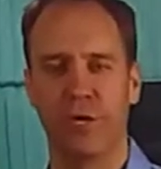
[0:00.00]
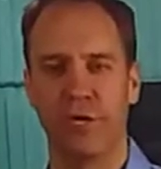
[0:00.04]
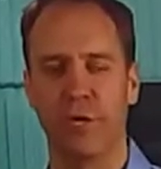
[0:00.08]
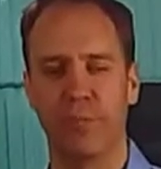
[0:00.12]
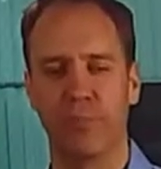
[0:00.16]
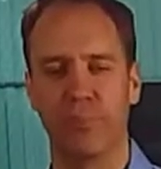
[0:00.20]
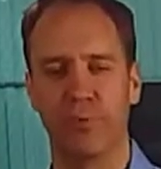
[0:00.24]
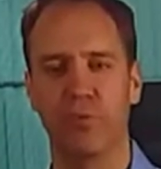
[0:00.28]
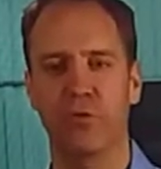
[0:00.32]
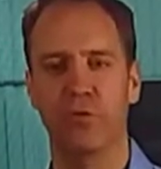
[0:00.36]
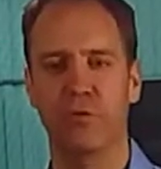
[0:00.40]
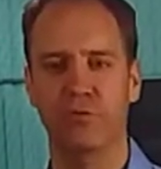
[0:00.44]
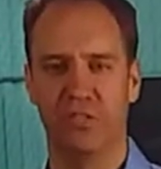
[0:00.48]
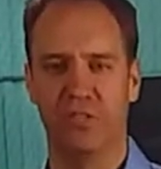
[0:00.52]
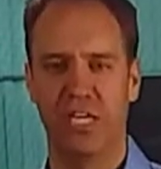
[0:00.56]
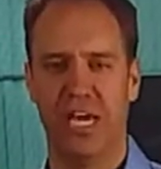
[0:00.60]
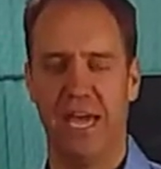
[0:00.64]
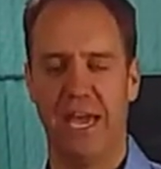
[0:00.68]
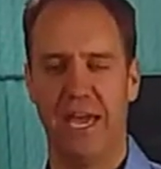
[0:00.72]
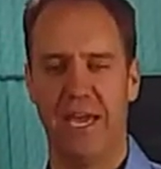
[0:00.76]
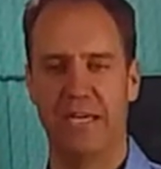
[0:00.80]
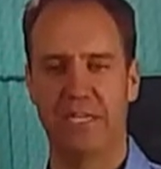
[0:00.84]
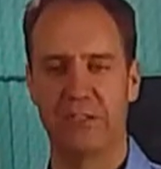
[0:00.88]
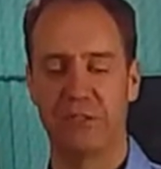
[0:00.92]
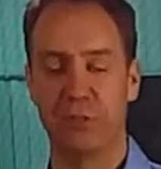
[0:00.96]
in approved
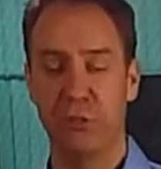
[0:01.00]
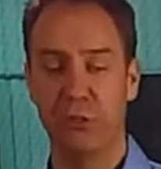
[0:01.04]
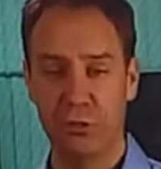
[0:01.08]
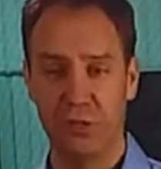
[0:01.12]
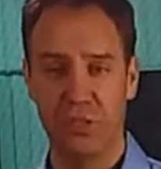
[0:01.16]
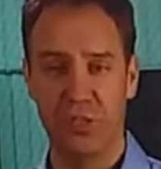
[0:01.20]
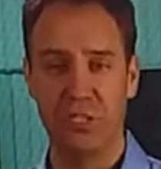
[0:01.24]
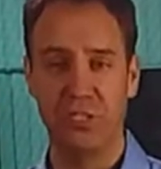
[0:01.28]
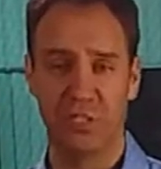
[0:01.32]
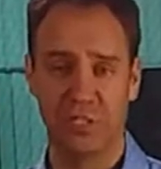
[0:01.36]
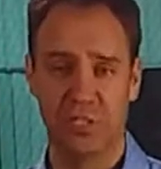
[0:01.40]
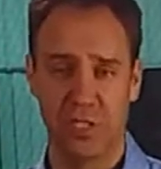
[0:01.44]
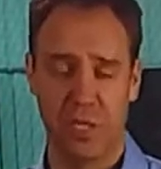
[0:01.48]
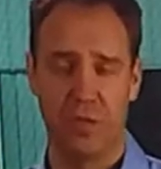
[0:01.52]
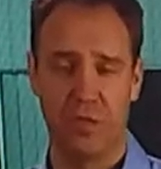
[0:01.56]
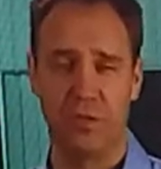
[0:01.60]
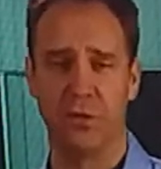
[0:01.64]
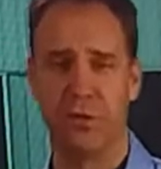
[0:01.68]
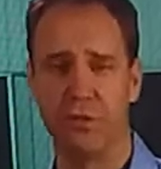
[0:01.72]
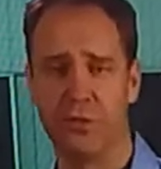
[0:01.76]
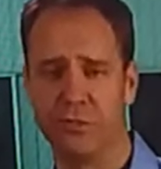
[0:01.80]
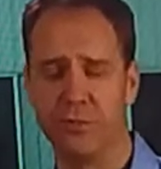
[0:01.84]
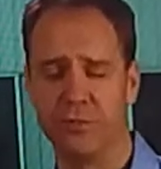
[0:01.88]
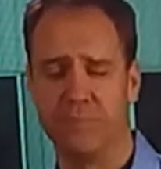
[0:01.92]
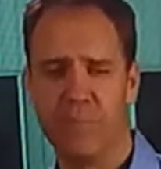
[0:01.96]
tanks, usually
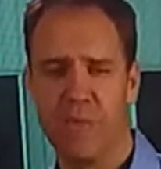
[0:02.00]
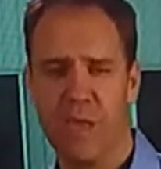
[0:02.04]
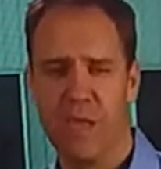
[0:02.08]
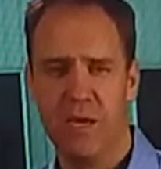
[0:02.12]
cylinders.